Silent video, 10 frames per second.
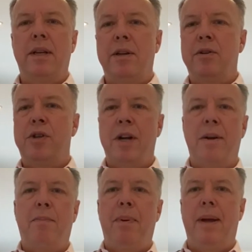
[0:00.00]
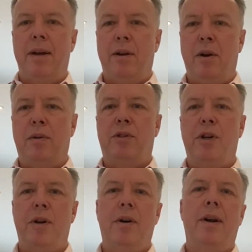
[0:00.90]
leadership and
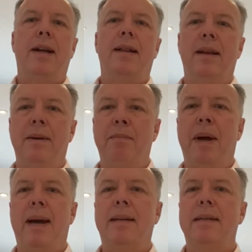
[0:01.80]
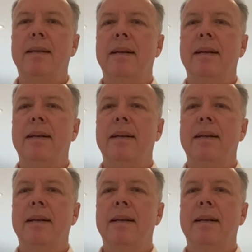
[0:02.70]
culture and the impact.